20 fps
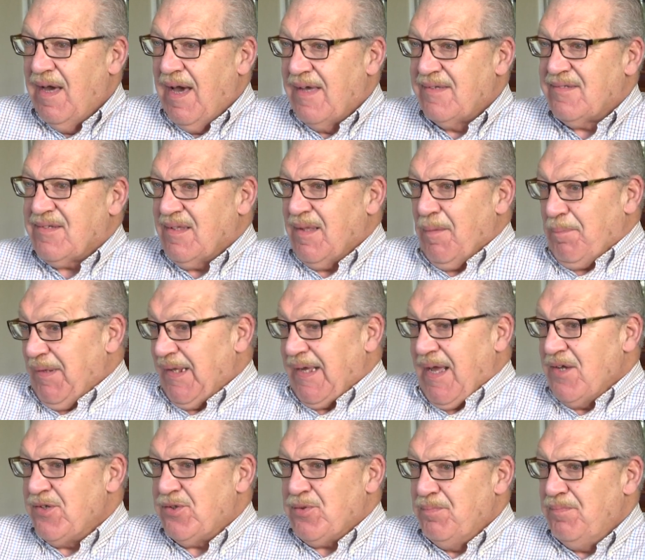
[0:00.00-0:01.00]
as an
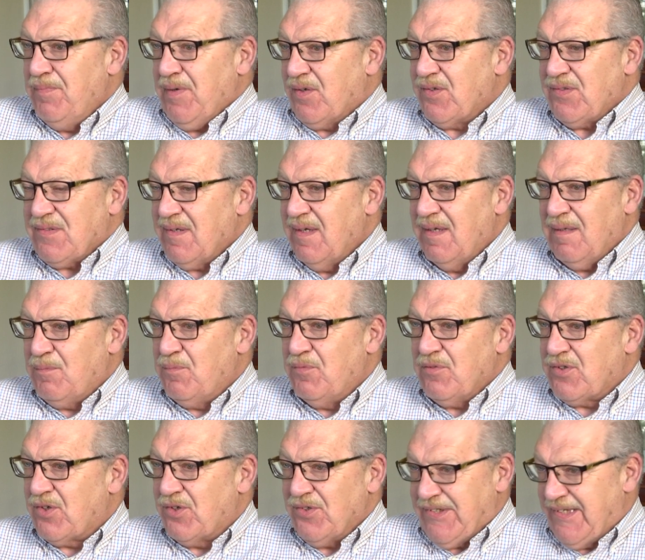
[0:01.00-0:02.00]
application because it
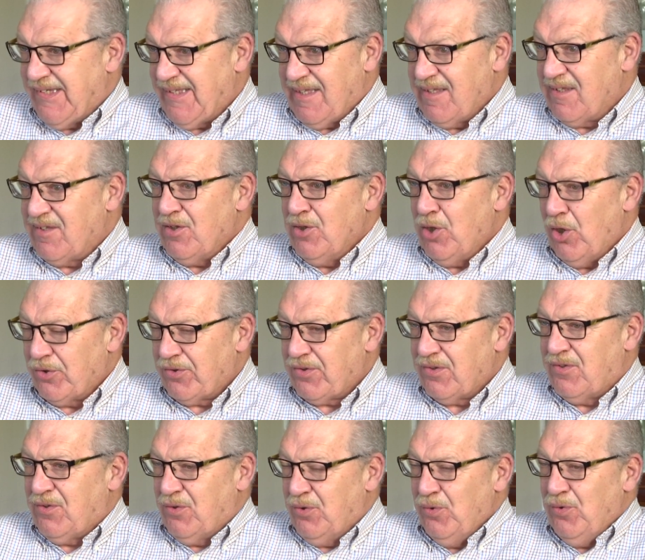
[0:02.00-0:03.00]
was considered not
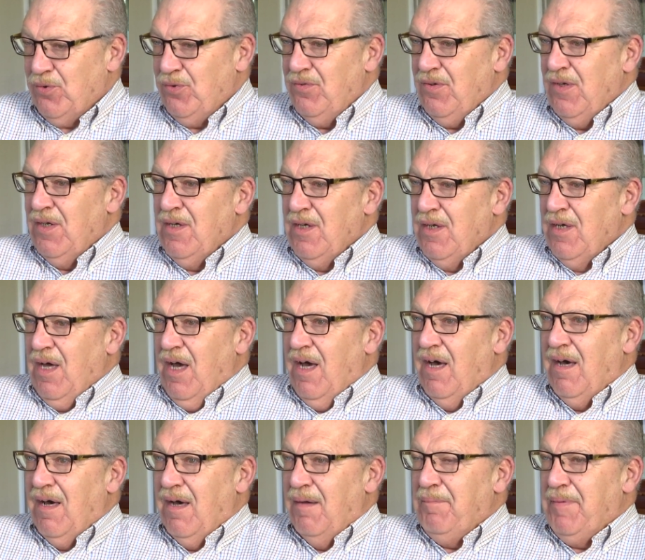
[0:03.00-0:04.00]
to
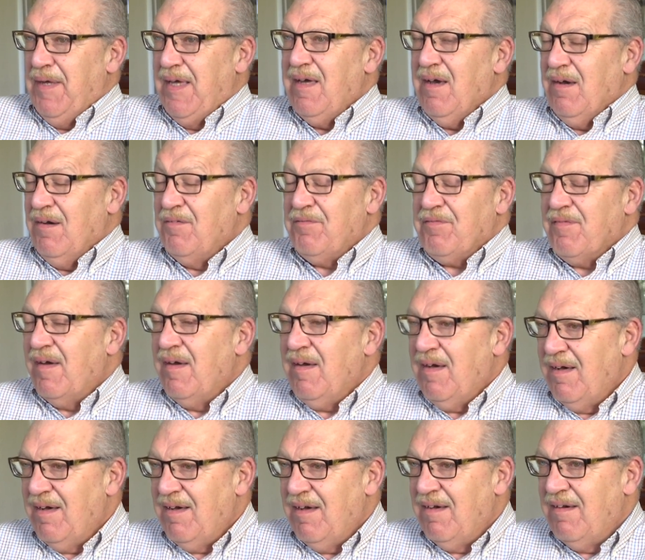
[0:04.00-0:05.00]
be of
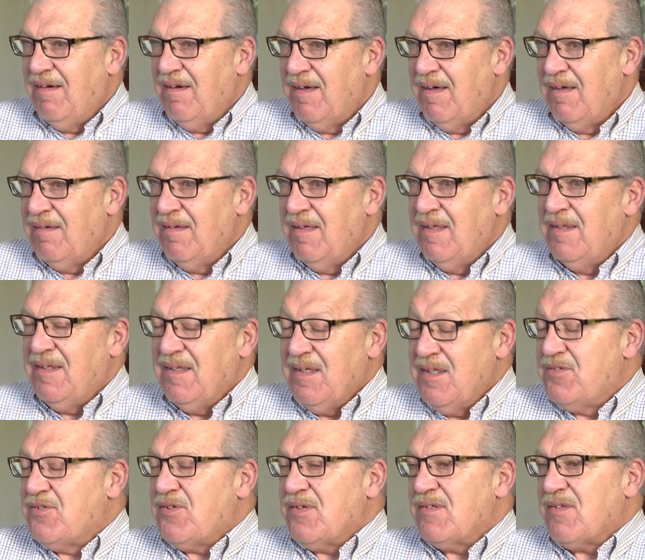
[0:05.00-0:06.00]
in the
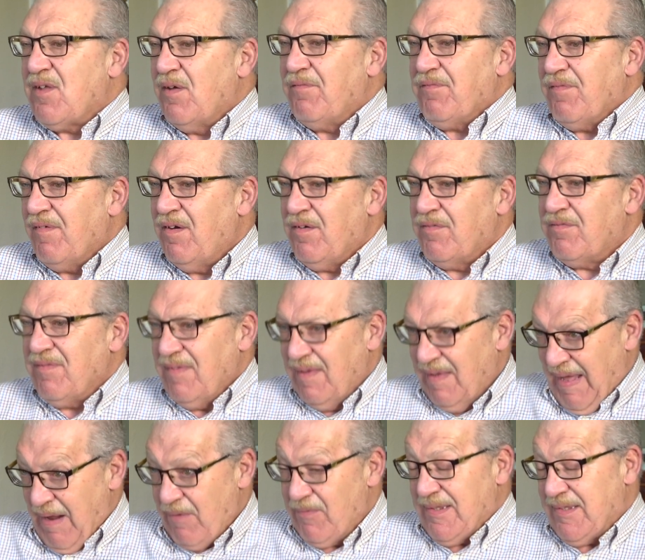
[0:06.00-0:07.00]
interest of
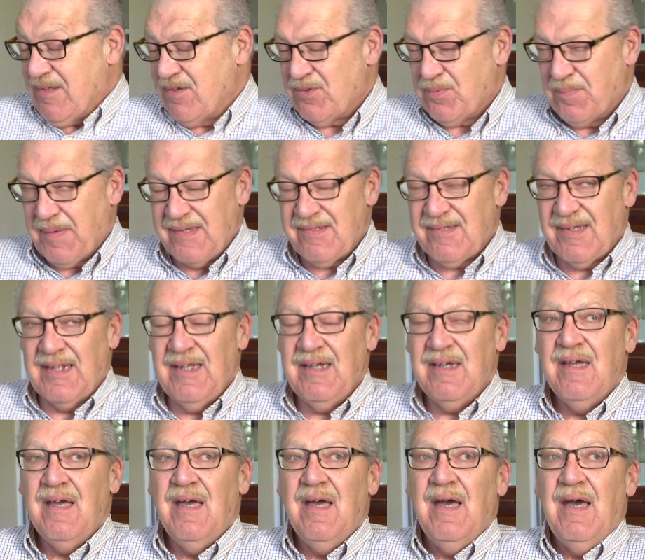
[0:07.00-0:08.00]
heritage, basically.
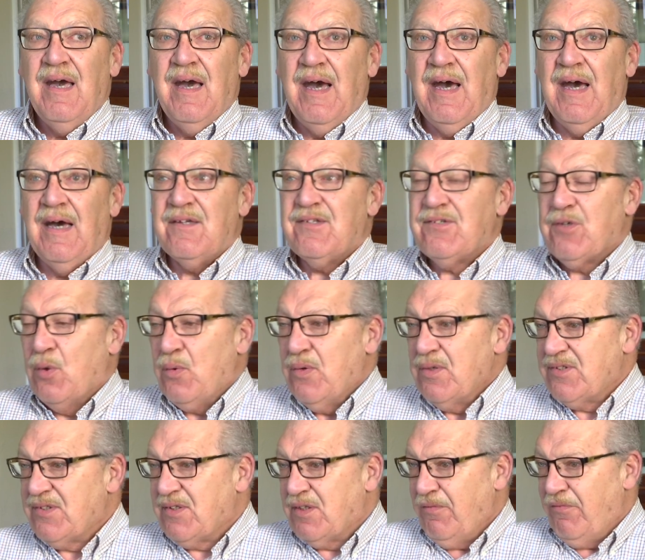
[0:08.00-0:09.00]
So it
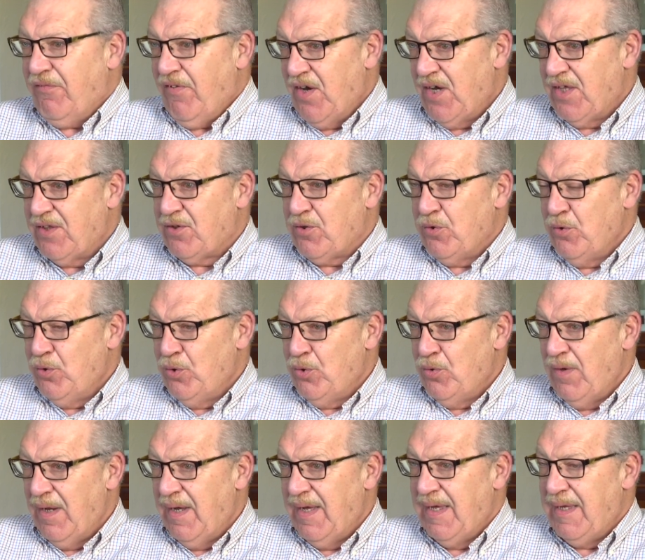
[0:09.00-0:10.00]
was deferred
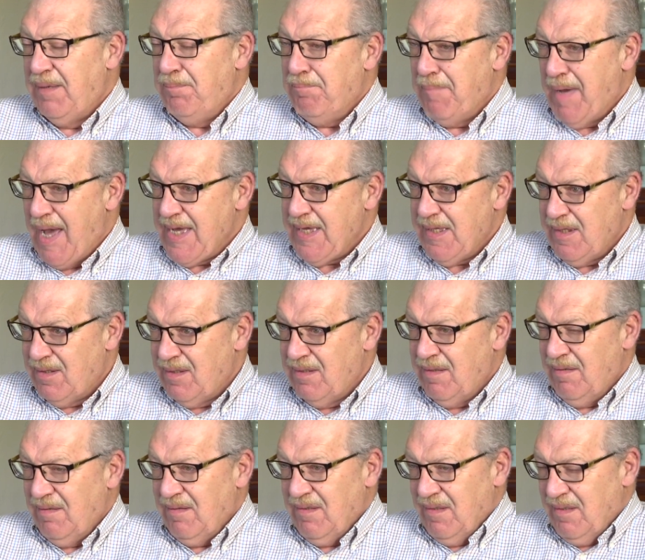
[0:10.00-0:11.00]
to a
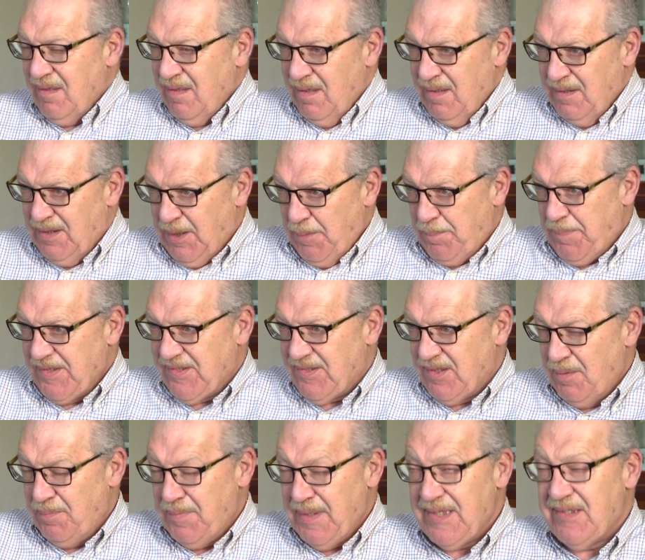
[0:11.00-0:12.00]
main
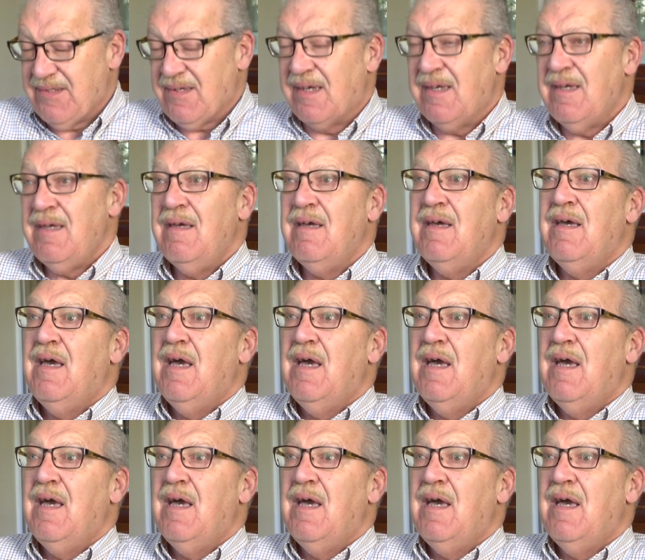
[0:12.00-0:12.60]
DPC meeting.